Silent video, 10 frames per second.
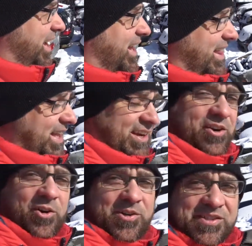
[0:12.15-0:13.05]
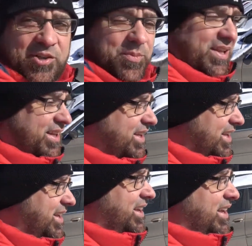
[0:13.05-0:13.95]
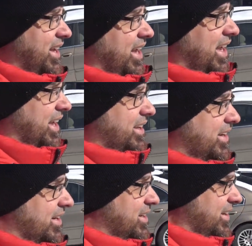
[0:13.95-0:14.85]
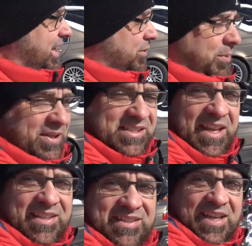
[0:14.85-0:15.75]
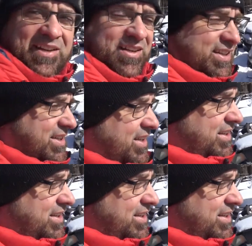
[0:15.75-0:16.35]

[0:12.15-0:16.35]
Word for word: They got a lot of cars here, man. And uh, I got to replace that antenna